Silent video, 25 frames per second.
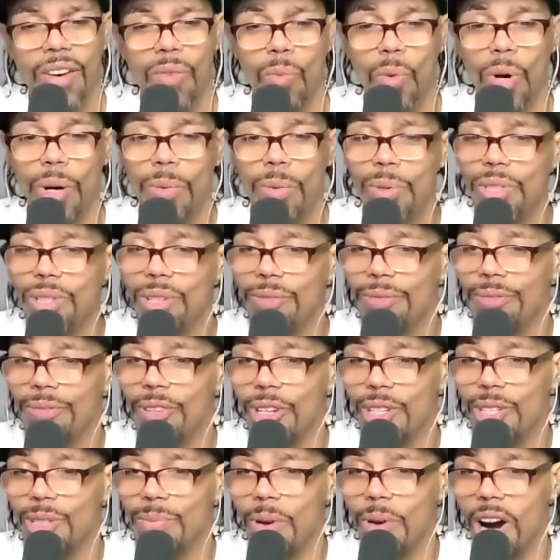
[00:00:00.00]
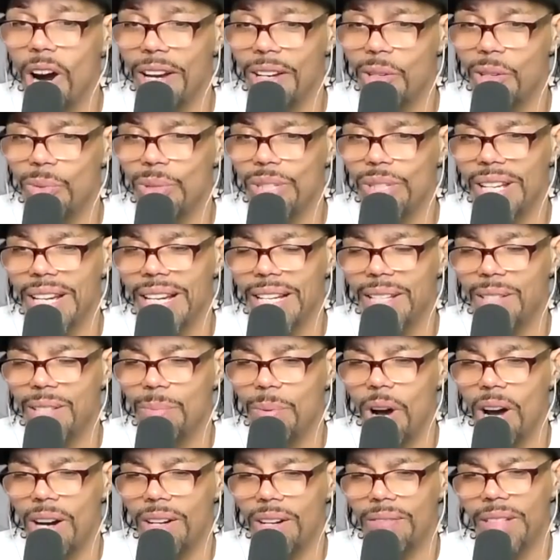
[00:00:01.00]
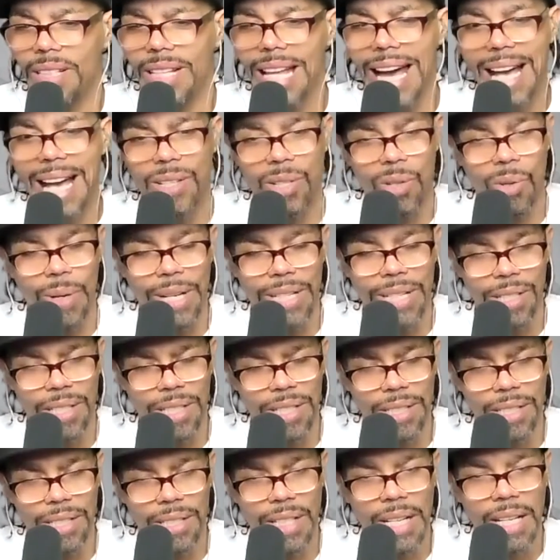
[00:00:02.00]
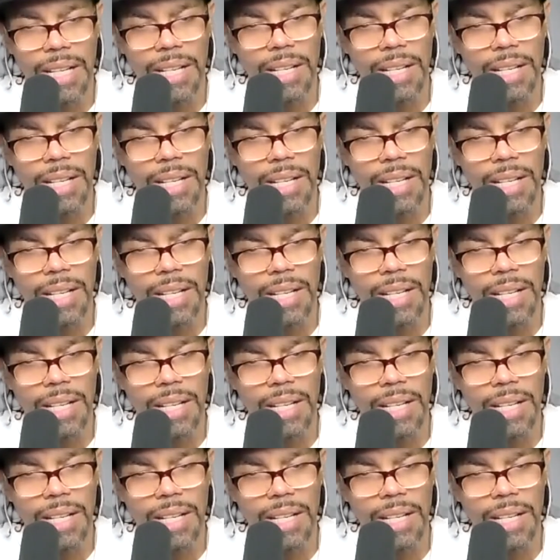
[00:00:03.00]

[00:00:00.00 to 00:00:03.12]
What was the first part you were saying as part of the last question?